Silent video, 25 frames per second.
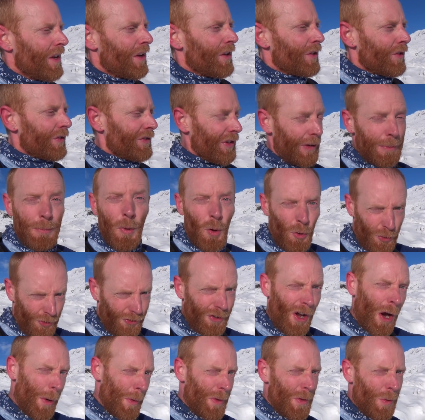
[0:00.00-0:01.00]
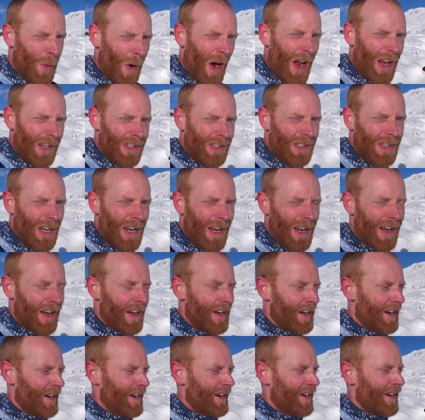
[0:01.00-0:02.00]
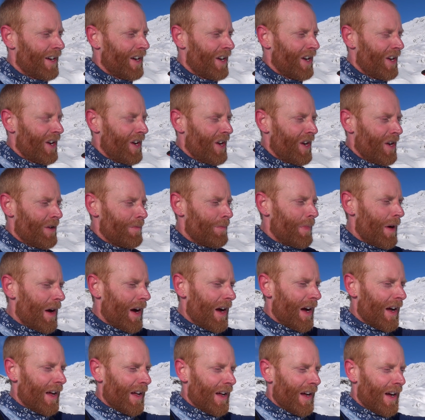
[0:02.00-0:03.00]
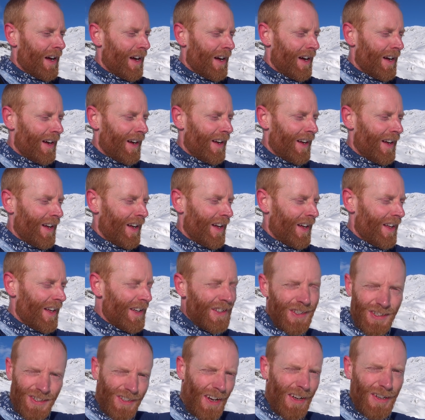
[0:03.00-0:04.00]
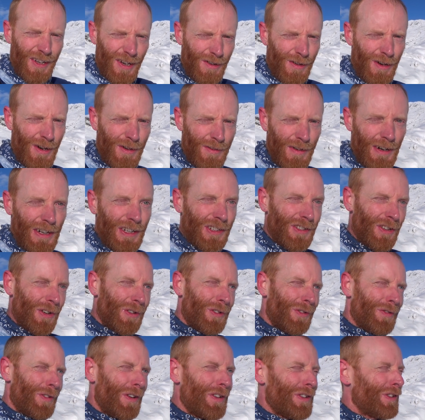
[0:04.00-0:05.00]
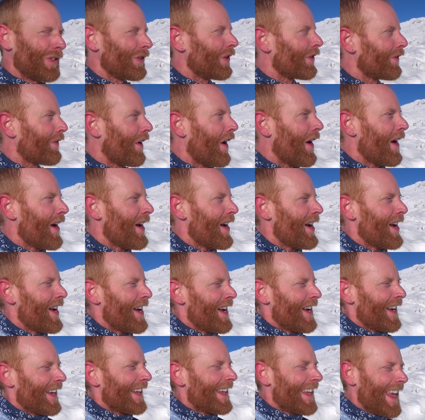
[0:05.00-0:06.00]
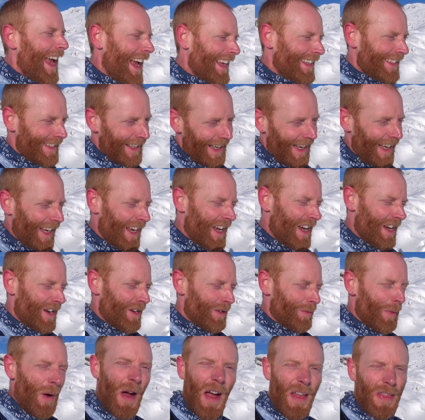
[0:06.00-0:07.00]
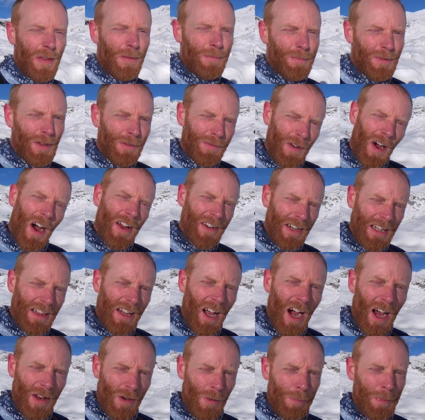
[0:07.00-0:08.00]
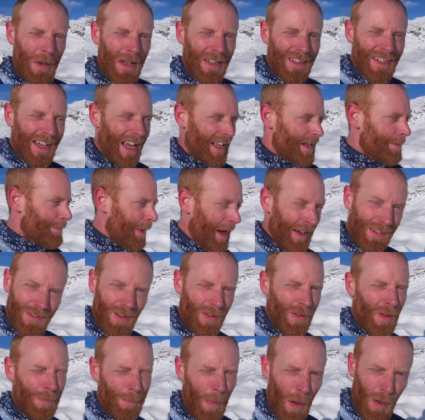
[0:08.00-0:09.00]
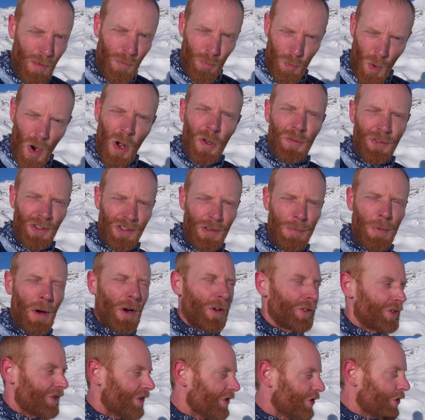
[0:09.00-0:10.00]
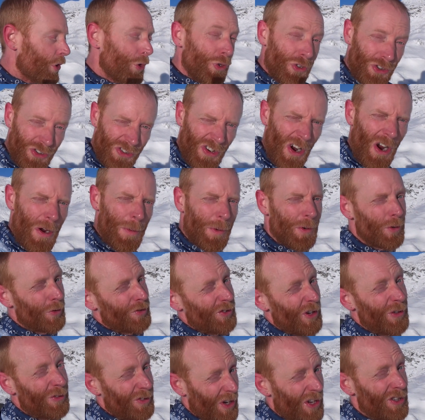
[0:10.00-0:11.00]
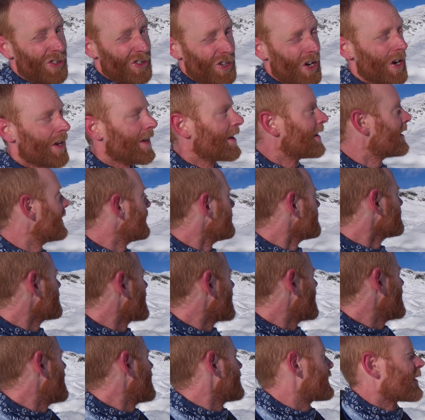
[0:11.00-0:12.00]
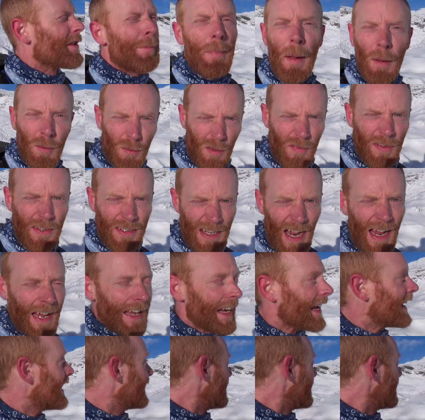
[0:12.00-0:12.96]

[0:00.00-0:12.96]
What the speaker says: because there's more snow in the west, but it's sunnier in the east, so it's sort of guessing where the dividing line will be to get the best of both worlds, I suppose. Good snow, but also sunshine for the bulk of the day.